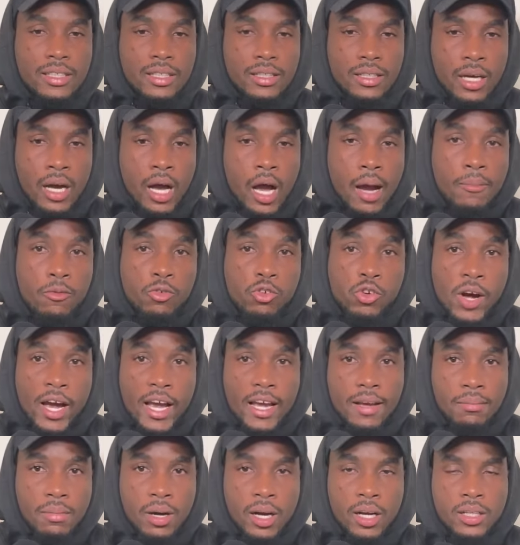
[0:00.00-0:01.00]
um,
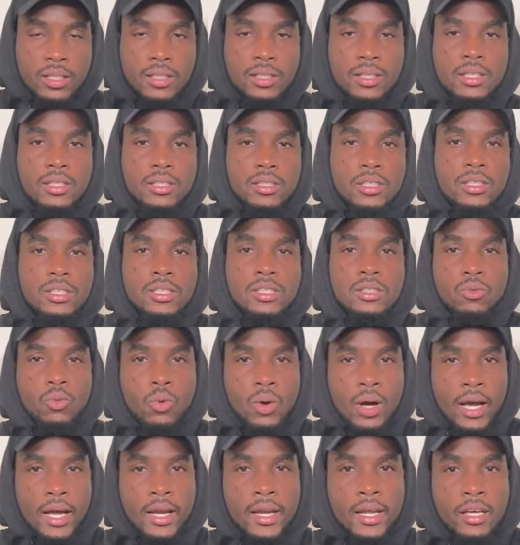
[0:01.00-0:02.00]
right back this is
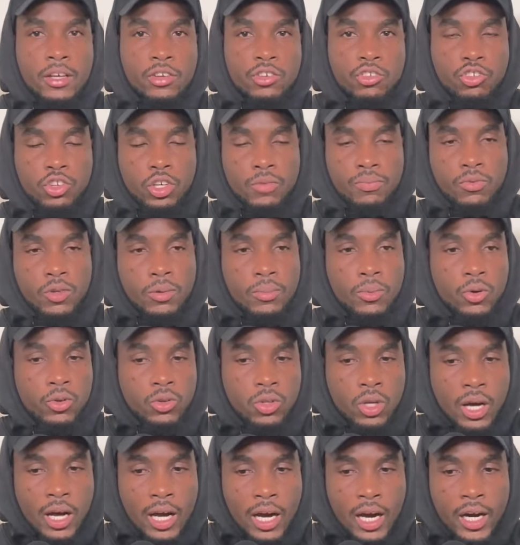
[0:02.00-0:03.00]
why they shipped him out
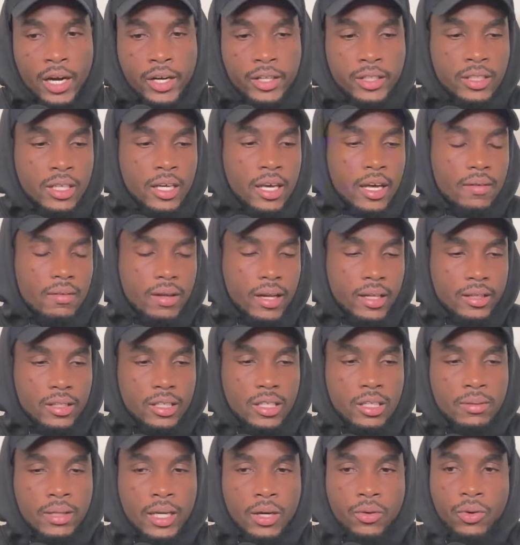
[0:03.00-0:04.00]
to hearts a
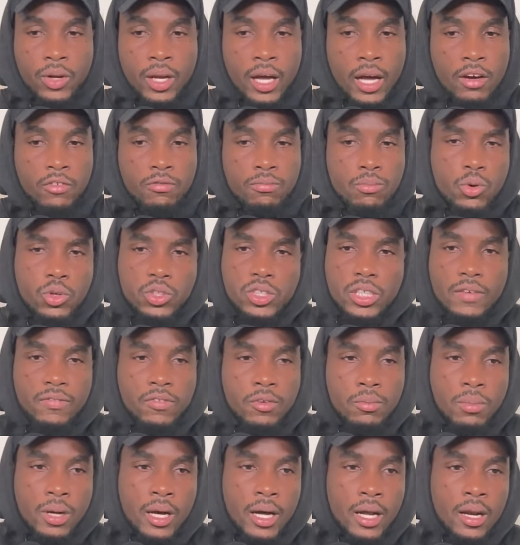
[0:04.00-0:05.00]
team that will have most of
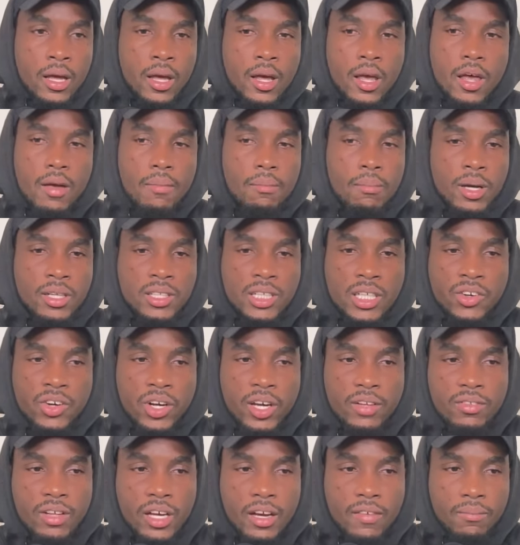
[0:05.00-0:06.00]
the ball
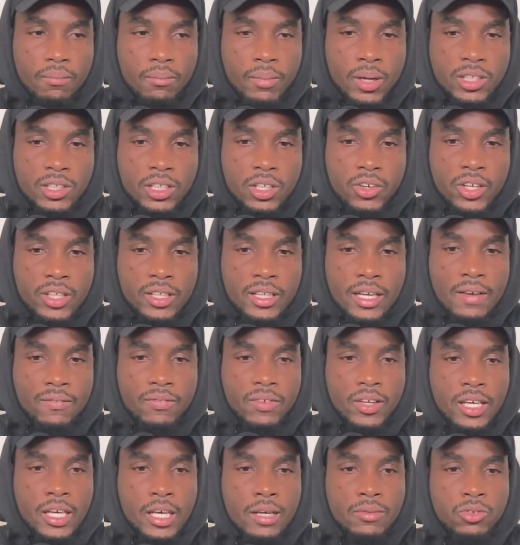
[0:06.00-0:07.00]
majority of, majority of
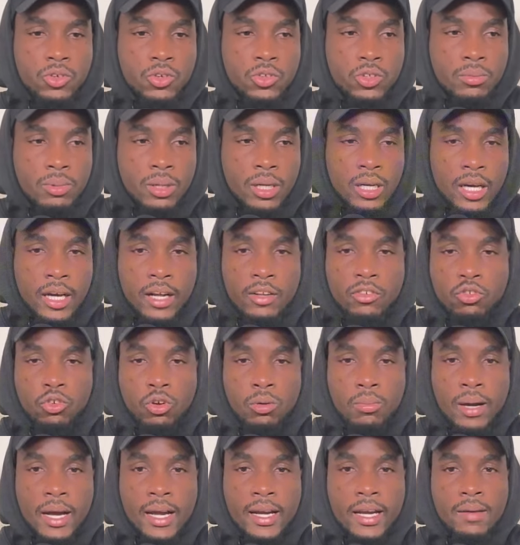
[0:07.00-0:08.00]
the game is going to be
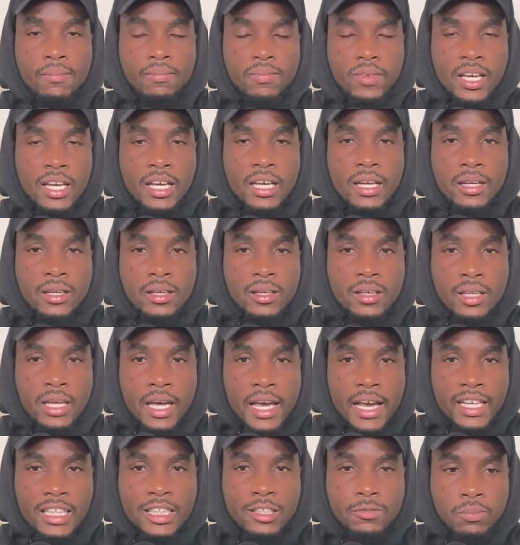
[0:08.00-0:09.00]
controlled by them in the
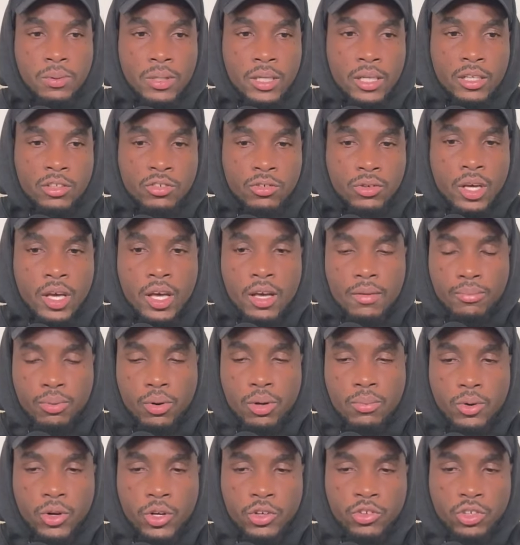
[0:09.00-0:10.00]
spl
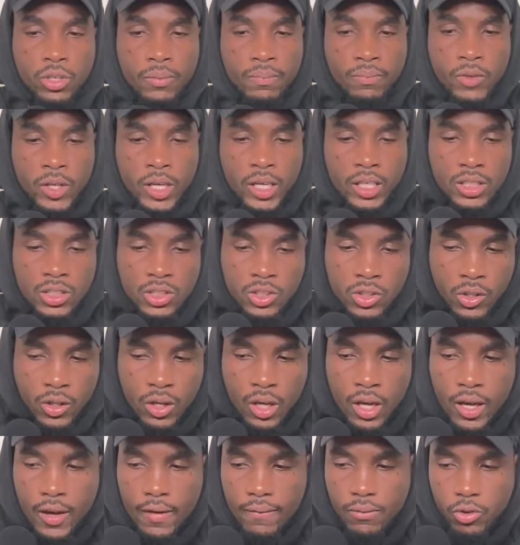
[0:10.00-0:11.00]
premiership yeah so
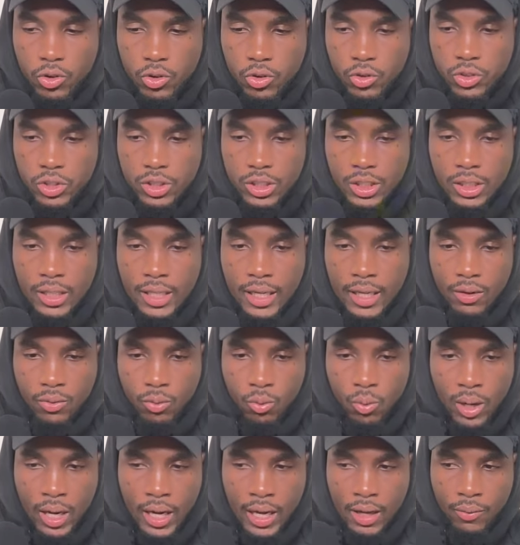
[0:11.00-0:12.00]
you could see that
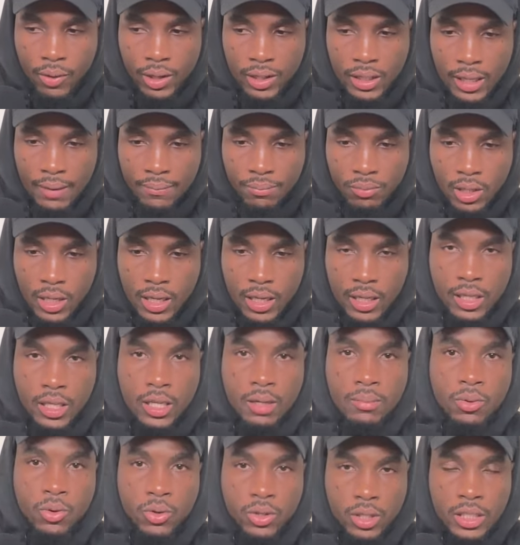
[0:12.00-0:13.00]
why what i'm talking
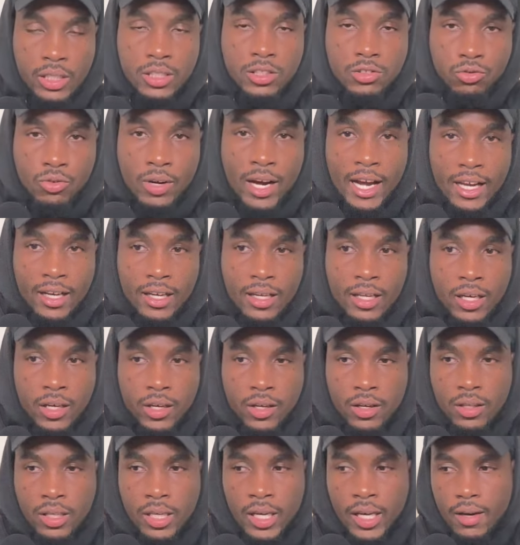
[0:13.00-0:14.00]
about it's right
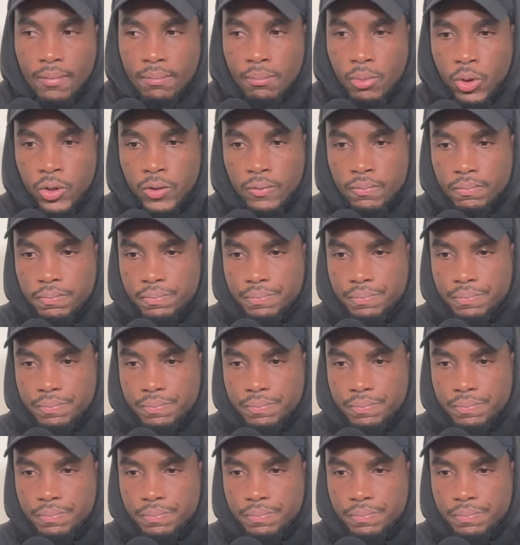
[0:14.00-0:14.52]
there yeah but